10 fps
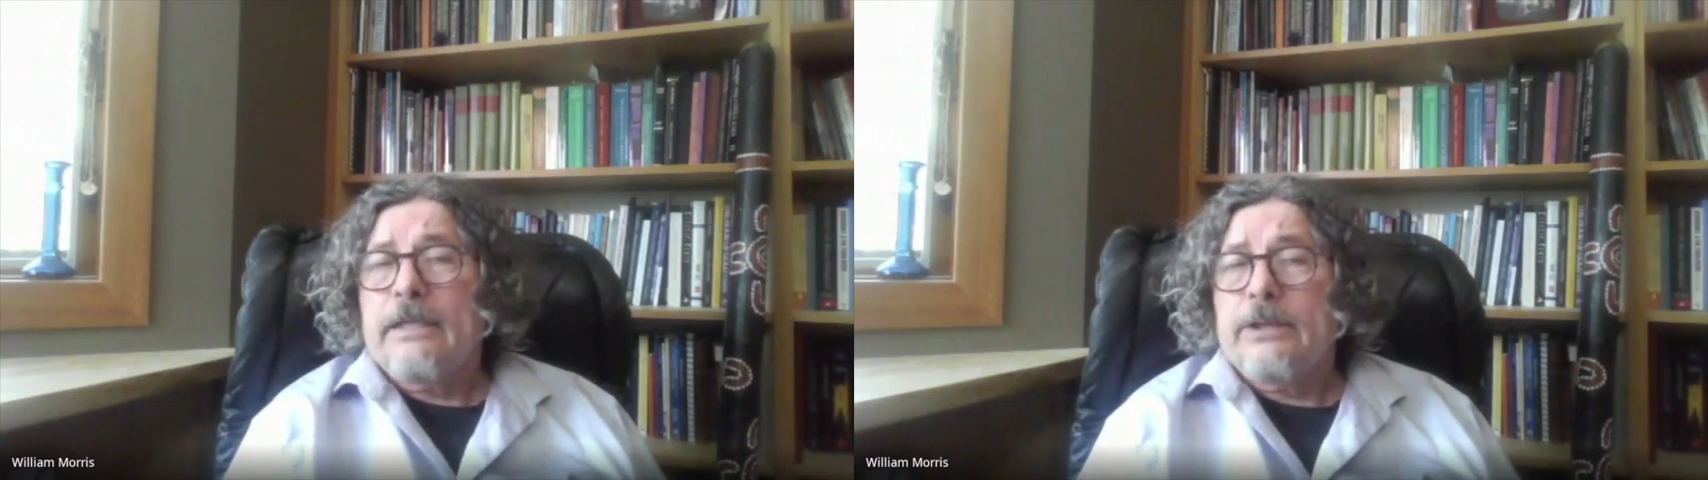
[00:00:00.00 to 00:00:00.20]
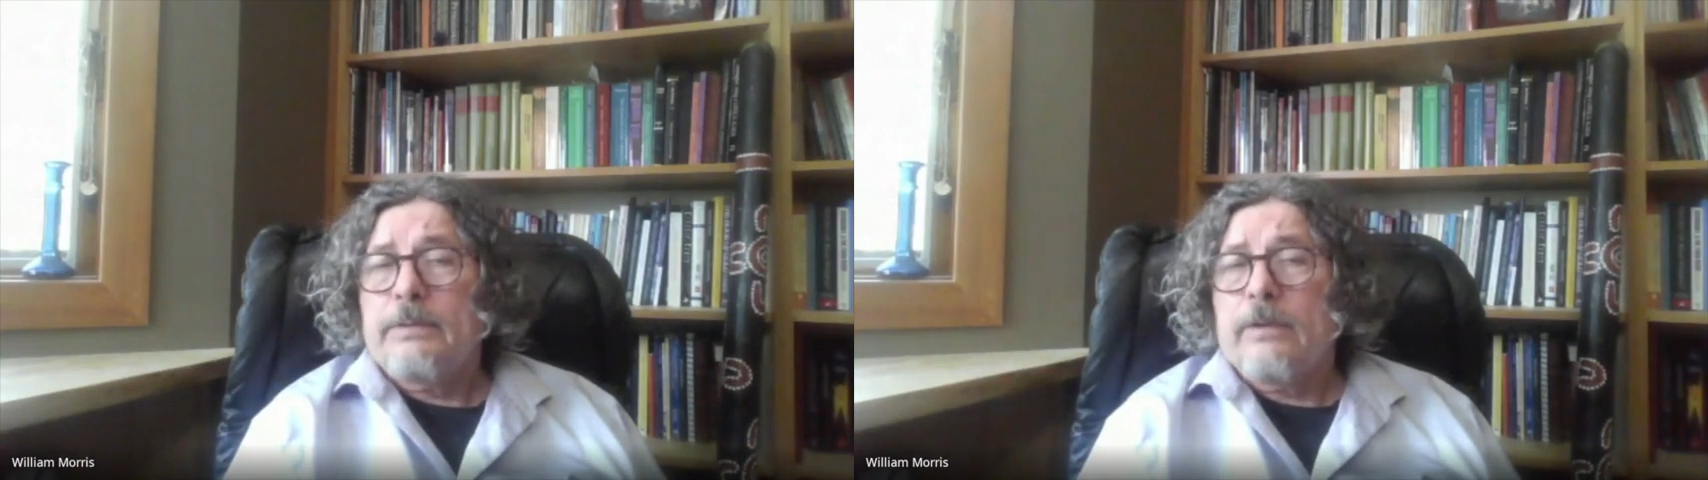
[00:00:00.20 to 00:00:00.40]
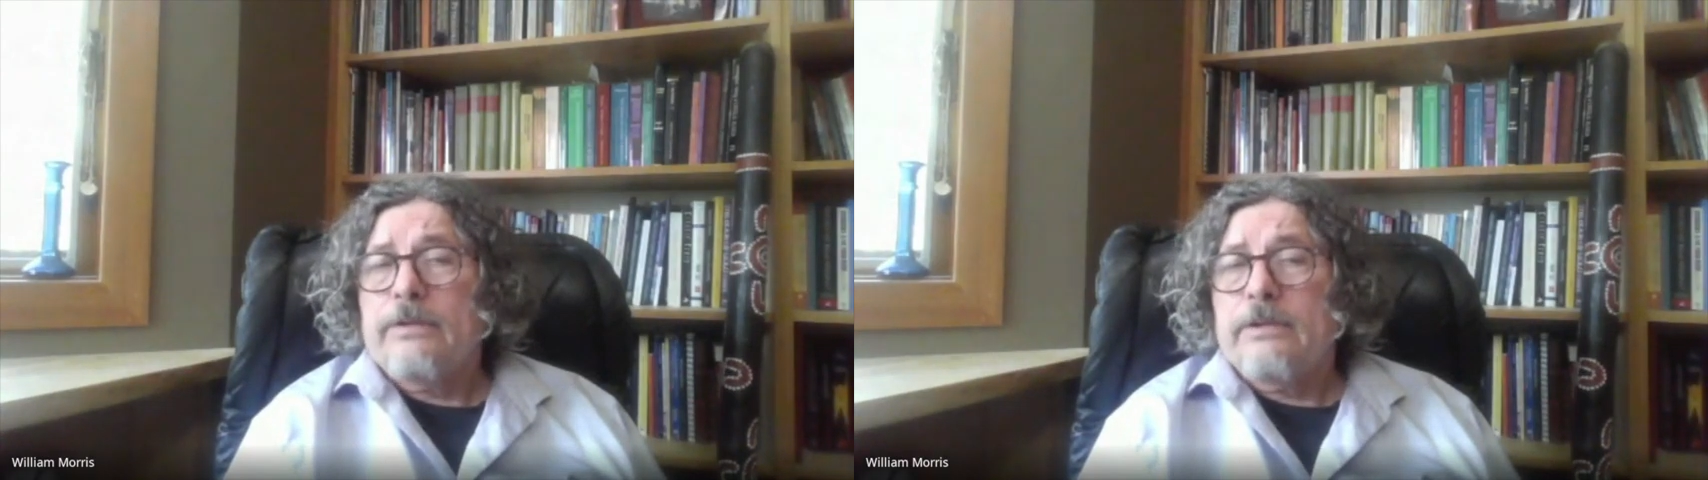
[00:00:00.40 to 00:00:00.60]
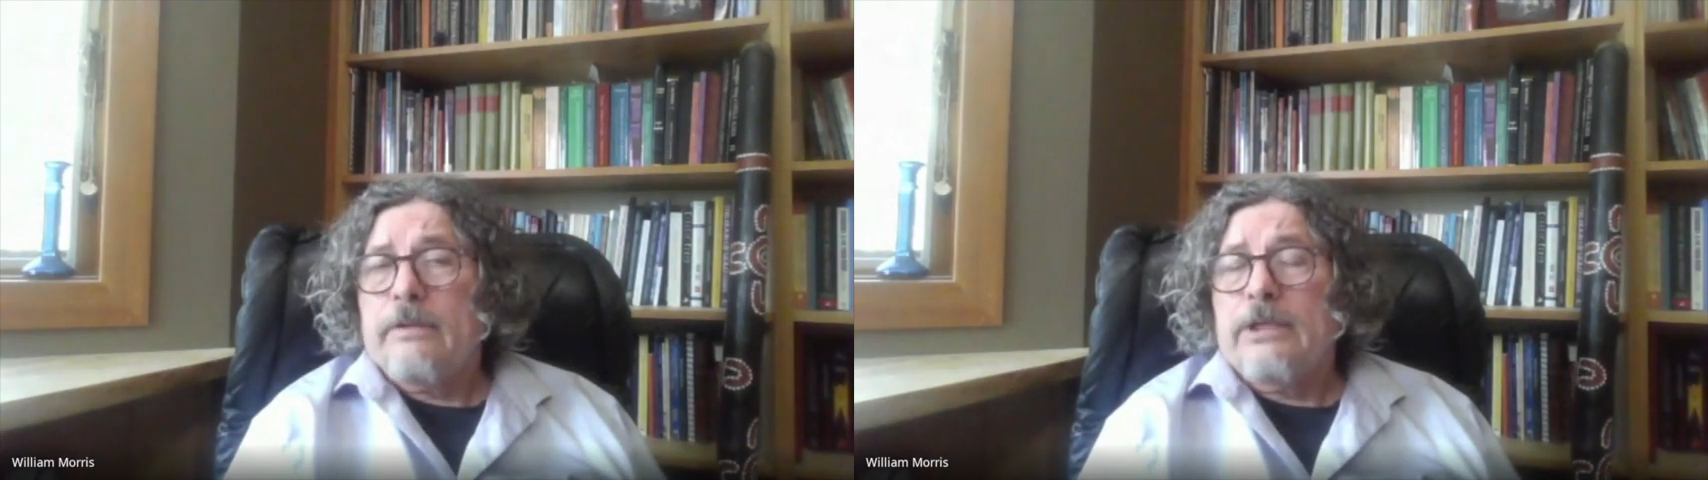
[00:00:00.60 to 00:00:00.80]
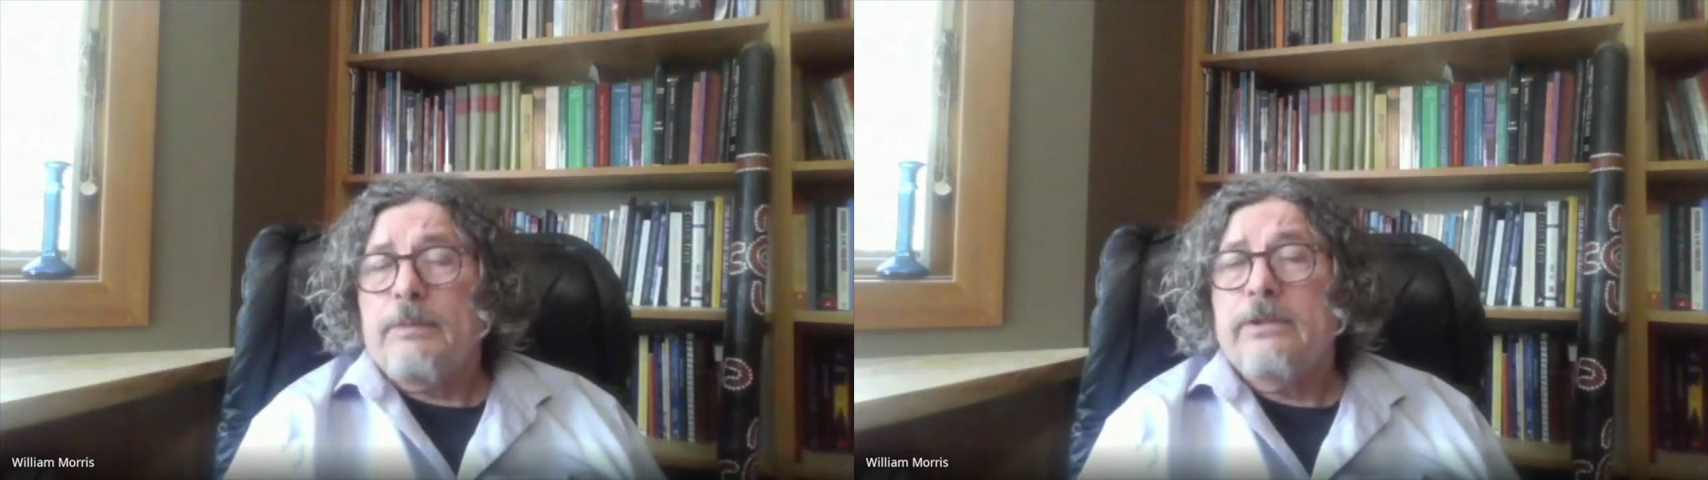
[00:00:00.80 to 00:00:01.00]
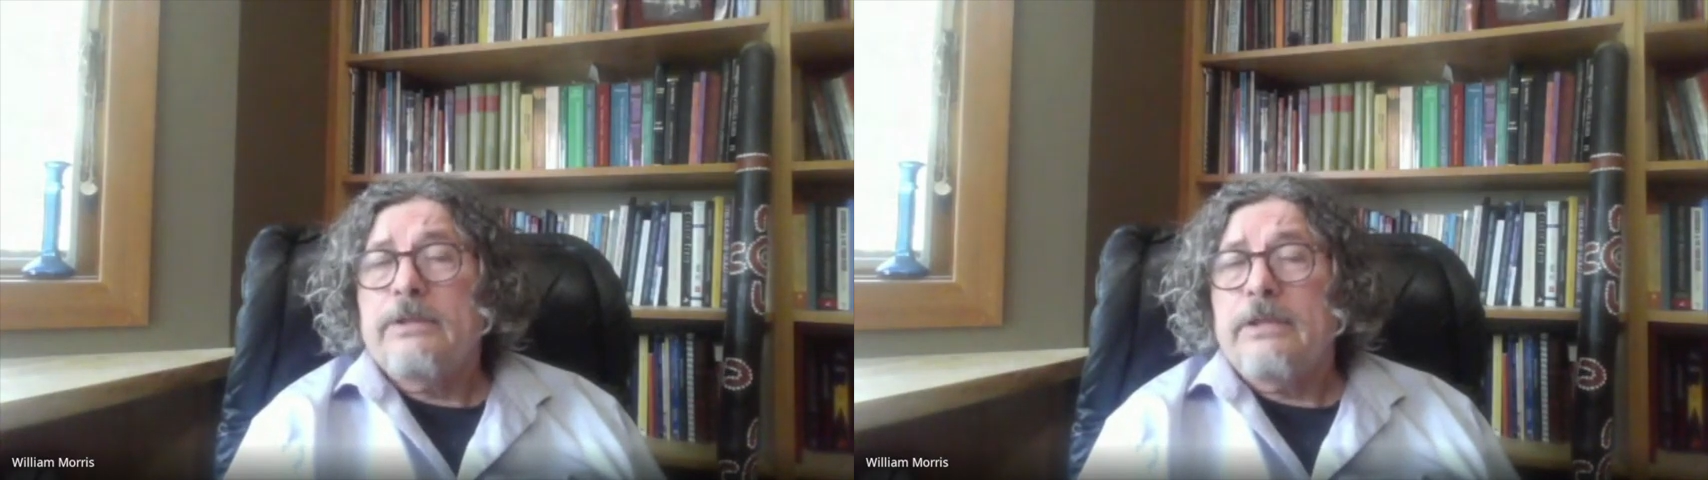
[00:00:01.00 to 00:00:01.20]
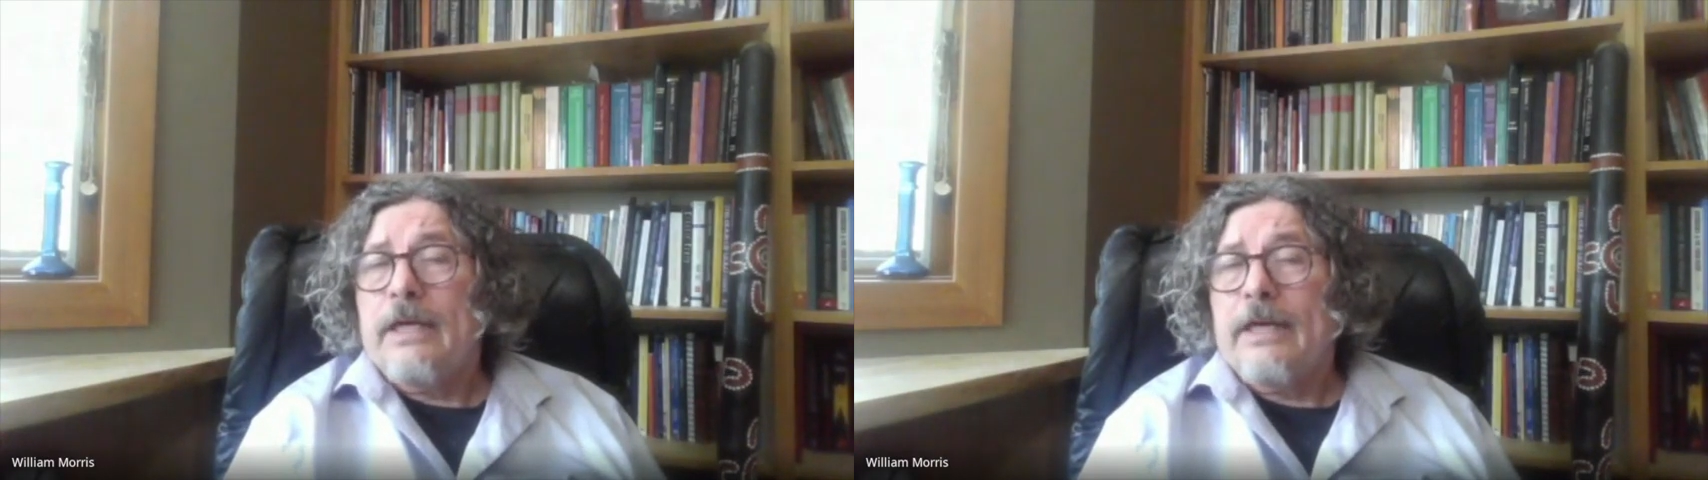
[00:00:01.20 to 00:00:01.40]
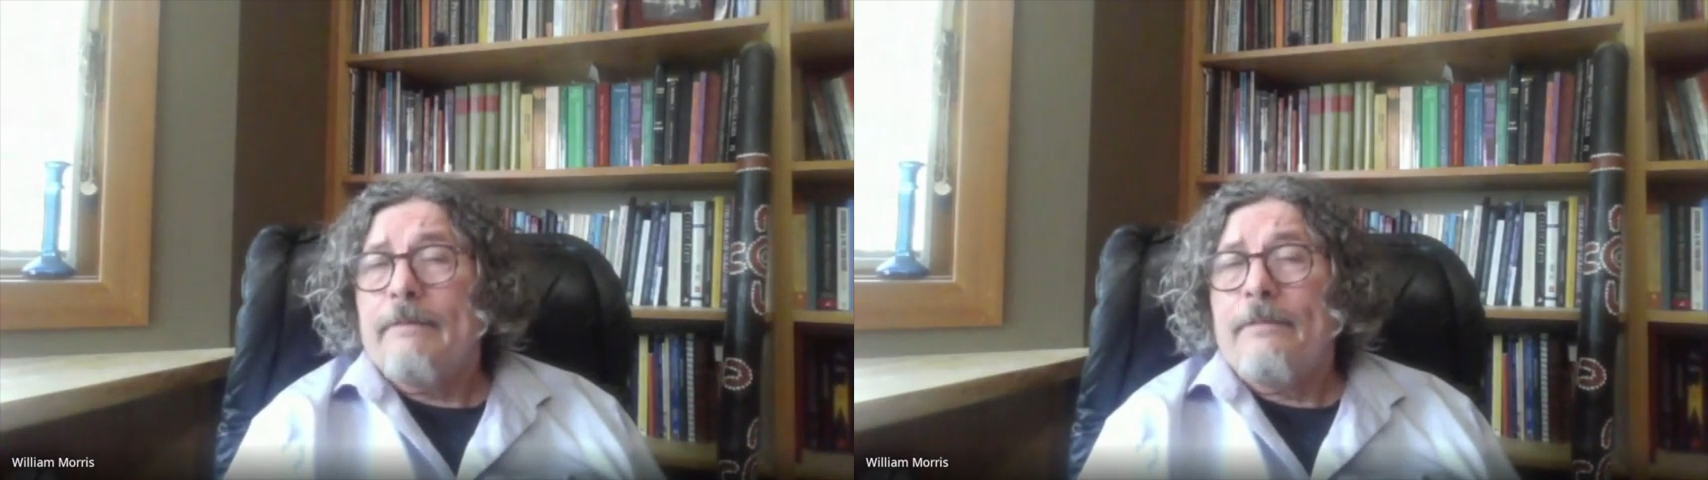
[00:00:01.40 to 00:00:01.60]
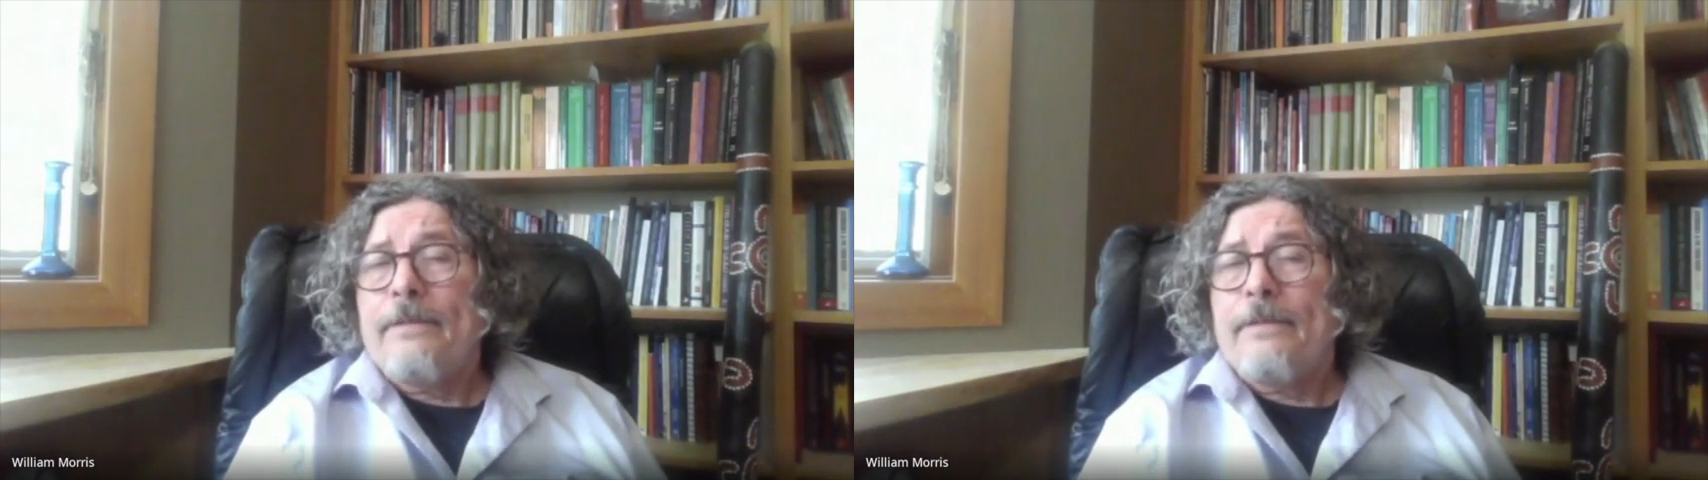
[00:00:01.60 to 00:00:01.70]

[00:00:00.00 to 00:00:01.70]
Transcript: exposed to